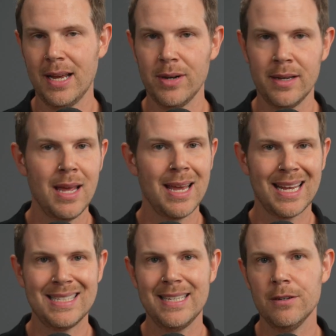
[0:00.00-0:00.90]
it out and
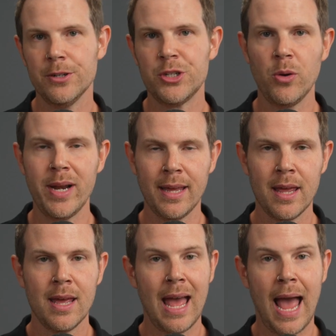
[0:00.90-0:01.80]
consider joining.
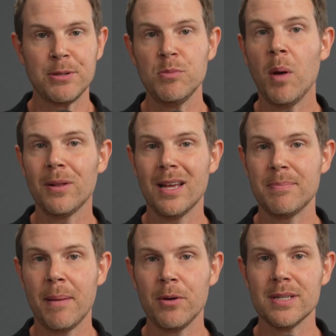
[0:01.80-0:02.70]
AppSumo Plus
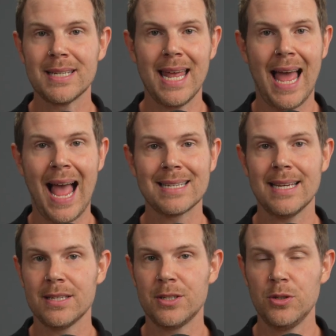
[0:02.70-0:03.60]
members get access